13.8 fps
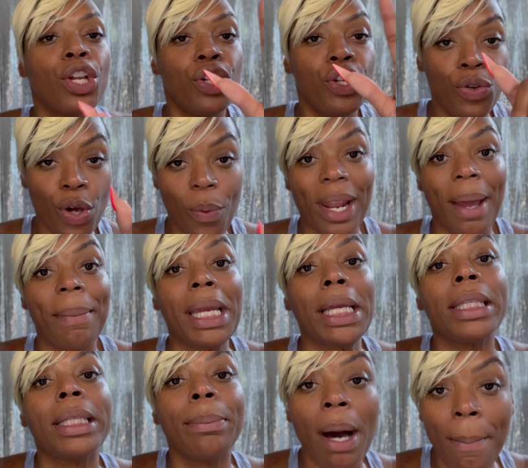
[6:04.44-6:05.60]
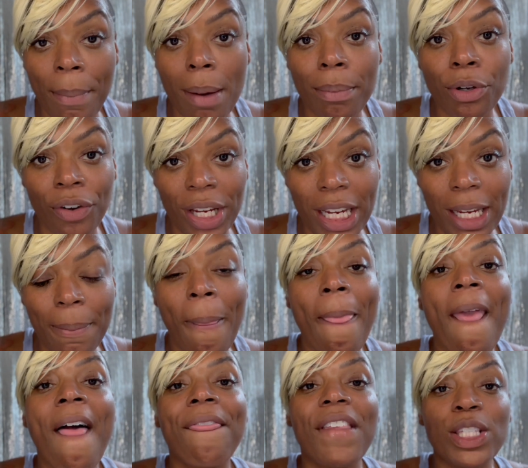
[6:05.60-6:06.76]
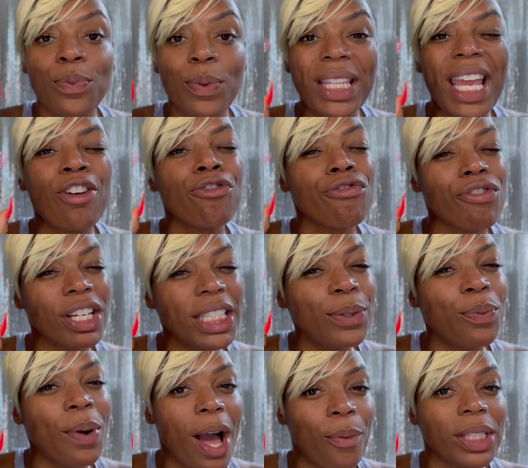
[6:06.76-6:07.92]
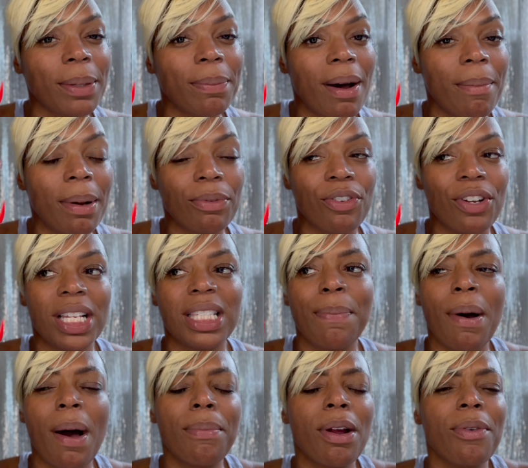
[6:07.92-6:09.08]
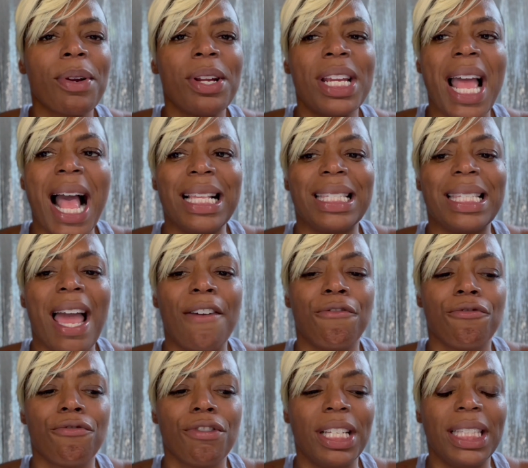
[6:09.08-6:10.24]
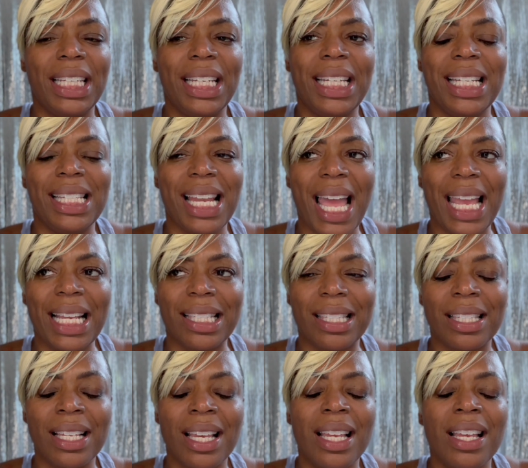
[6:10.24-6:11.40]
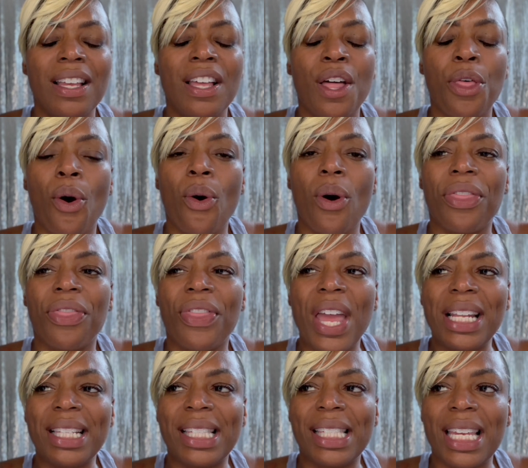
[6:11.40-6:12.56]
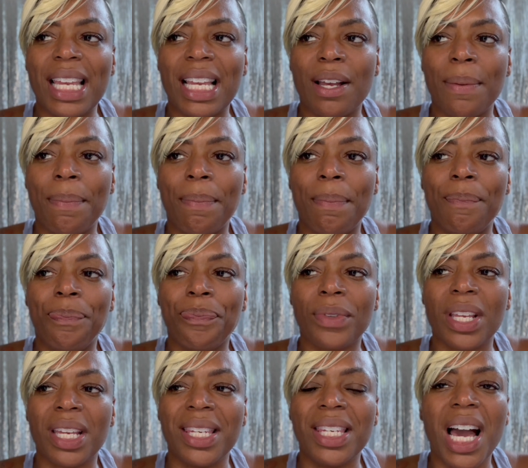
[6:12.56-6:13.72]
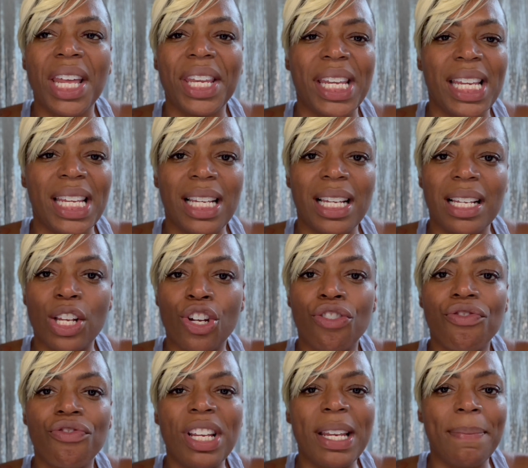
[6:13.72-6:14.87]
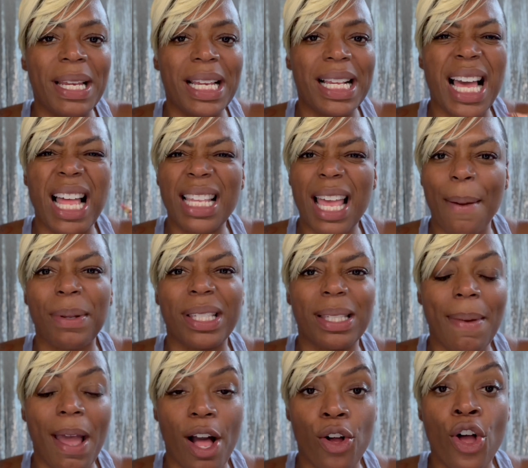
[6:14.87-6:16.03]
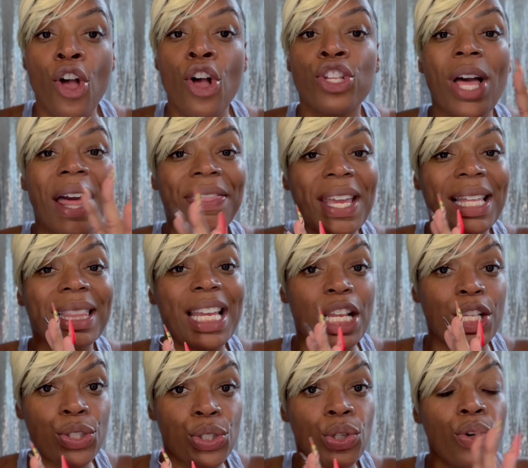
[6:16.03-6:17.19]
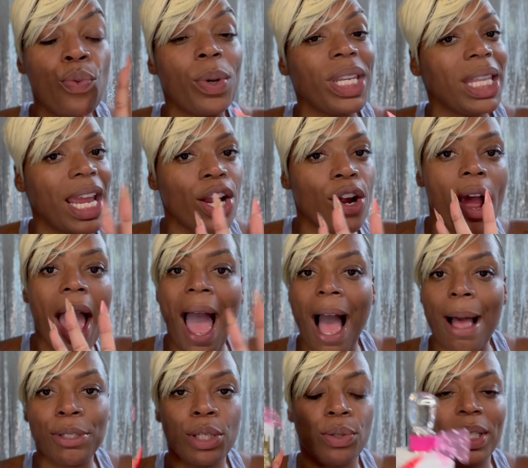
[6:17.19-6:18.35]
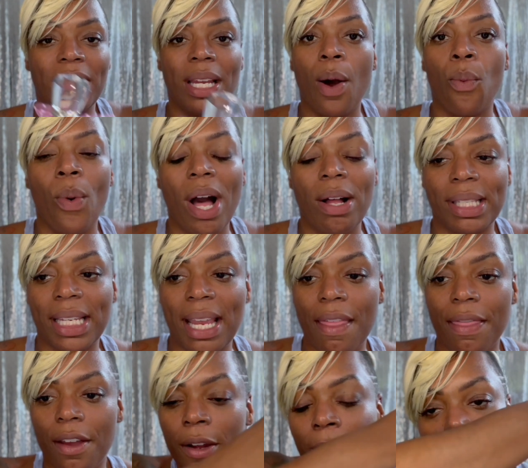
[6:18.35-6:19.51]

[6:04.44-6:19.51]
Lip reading: You know what I mean. The Bum Bum Cream. This would layer really well with the Bum Bum Cream, because the Bum Bum Cream has that really nice, authentic, nutty, creamy type of smell. So I think these two would layer absolutely well together.